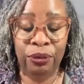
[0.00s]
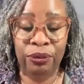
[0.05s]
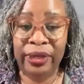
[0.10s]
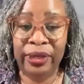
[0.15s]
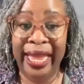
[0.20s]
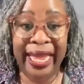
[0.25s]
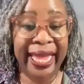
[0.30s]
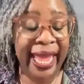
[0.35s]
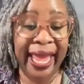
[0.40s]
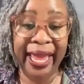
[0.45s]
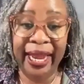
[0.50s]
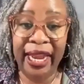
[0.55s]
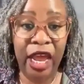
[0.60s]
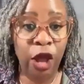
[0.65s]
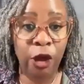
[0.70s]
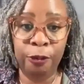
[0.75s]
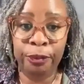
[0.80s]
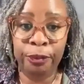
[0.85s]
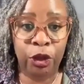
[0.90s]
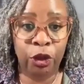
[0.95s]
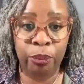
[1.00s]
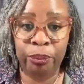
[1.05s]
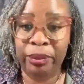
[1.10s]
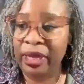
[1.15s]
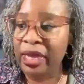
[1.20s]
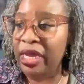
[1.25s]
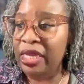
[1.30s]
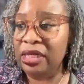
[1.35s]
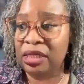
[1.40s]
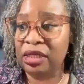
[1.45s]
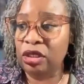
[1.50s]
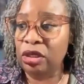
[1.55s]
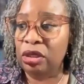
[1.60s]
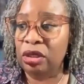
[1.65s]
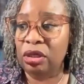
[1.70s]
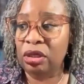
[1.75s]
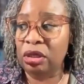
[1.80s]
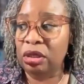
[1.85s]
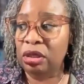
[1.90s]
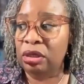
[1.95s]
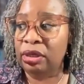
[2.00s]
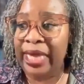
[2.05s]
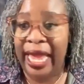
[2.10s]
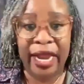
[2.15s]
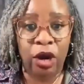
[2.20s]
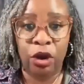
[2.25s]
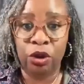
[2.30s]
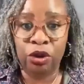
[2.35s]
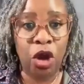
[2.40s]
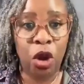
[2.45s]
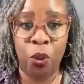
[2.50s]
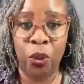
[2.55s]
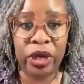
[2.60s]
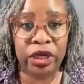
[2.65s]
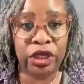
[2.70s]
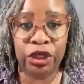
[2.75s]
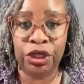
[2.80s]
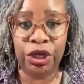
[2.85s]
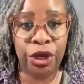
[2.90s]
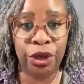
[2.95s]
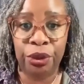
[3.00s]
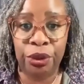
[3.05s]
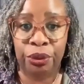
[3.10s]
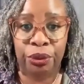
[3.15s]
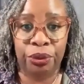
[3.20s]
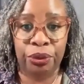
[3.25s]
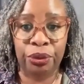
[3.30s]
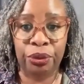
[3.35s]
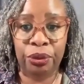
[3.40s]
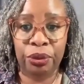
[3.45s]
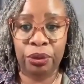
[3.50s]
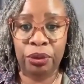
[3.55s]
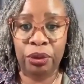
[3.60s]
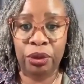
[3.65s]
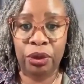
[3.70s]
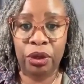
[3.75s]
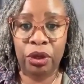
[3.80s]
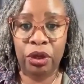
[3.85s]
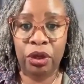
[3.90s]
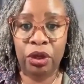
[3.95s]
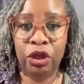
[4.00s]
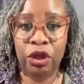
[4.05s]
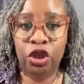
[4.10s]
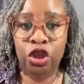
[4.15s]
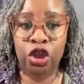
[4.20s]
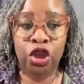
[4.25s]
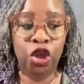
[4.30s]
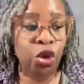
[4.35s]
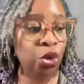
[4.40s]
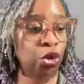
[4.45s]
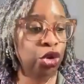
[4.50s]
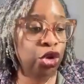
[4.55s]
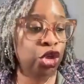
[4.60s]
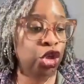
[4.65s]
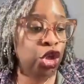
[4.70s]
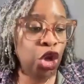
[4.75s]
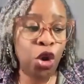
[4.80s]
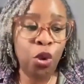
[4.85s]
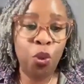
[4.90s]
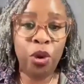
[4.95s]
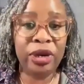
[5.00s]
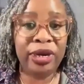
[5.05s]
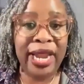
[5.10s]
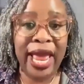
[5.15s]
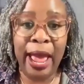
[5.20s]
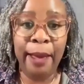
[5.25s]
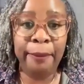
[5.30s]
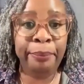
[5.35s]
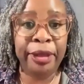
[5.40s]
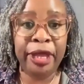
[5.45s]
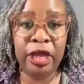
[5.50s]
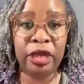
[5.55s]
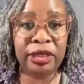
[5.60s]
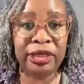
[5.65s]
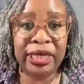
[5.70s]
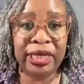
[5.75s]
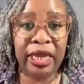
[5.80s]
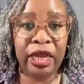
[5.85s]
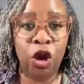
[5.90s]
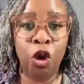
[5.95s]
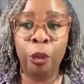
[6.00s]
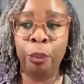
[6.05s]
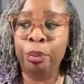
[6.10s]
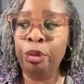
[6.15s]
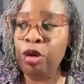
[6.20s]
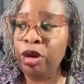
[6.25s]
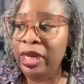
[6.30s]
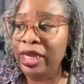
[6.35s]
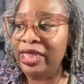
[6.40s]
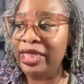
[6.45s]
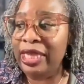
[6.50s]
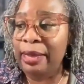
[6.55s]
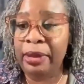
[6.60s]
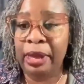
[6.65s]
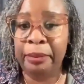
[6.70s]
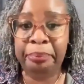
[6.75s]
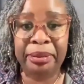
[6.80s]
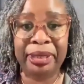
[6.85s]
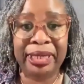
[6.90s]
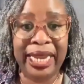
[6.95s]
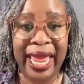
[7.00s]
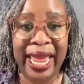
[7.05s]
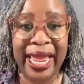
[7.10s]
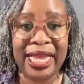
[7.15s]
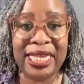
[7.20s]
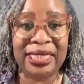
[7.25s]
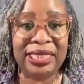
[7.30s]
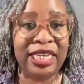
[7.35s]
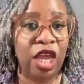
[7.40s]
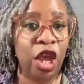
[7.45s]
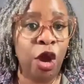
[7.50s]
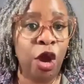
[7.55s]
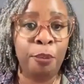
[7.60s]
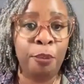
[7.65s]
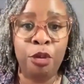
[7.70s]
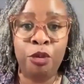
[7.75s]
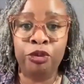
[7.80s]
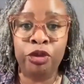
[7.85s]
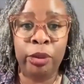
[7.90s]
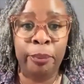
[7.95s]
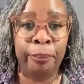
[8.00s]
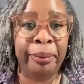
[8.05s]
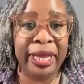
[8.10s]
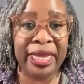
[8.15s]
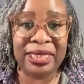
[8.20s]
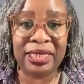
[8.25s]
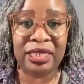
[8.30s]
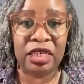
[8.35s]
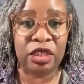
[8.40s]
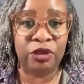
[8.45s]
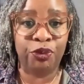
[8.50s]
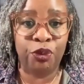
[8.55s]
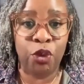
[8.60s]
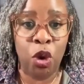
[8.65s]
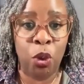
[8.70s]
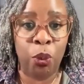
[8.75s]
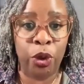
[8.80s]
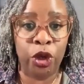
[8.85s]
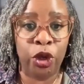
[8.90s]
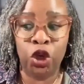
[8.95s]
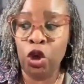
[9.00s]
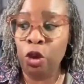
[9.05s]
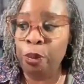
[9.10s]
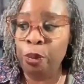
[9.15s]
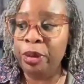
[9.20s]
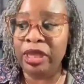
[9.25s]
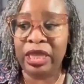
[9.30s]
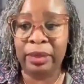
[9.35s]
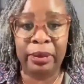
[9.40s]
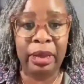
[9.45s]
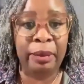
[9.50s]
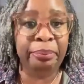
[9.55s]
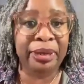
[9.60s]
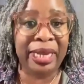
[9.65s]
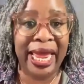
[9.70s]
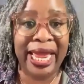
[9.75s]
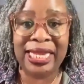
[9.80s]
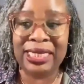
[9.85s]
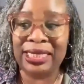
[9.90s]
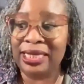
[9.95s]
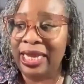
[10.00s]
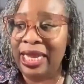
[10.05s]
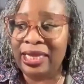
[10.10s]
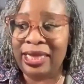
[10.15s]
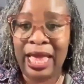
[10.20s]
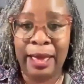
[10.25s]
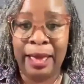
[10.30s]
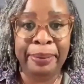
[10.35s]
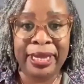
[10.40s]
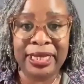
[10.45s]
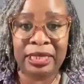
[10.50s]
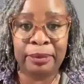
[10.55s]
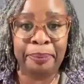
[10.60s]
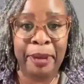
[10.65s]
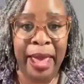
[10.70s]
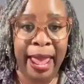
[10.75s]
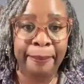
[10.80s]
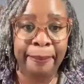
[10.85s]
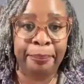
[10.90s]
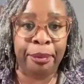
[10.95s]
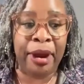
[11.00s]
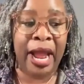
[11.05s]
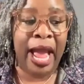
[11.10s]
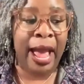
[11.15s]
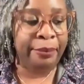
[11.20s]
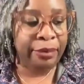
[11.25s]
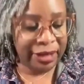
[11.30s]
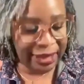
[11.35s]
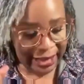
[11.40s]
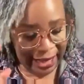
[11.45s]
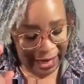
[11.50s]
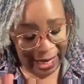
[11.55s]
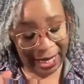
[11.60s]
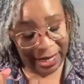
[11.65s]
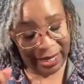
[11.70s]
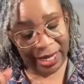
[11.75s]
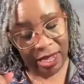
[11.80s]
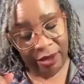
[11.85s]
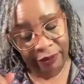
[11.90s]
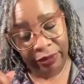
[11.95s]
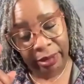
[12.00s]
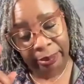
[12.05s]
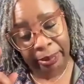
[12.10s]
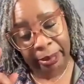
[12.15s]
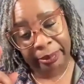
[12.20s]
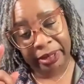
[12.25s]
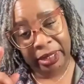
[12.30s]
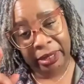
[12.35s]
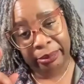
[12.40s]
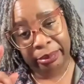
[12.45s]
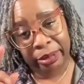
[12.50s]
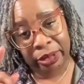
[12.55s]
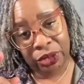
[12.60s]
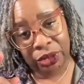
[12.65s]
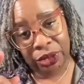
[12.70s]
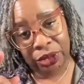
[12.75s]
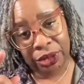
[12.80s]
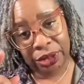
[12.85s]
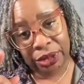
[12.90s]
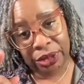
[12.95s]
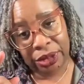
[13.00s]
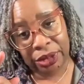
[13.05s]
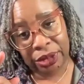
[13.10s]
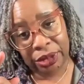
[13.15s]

They can't help you because they don't know what to do. You were not building or putting them in place to help move the business forward. You put them in place to get that piece of paper. I'm going to say that again for the people in the bushes.